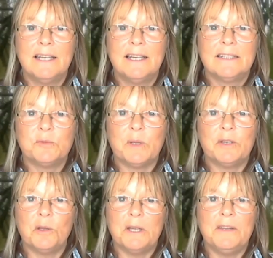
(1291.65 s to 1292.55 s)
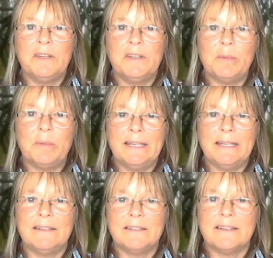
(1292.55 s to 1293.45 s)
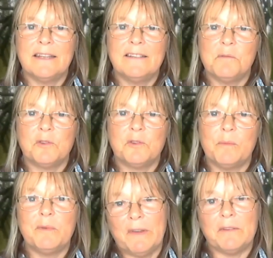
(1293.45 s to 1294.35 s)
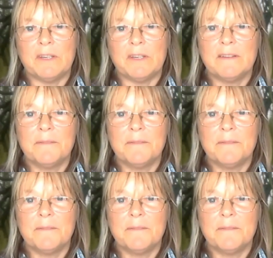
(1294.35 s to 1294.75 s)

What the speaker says: because we are not leaving the planet in the state it was when we found it.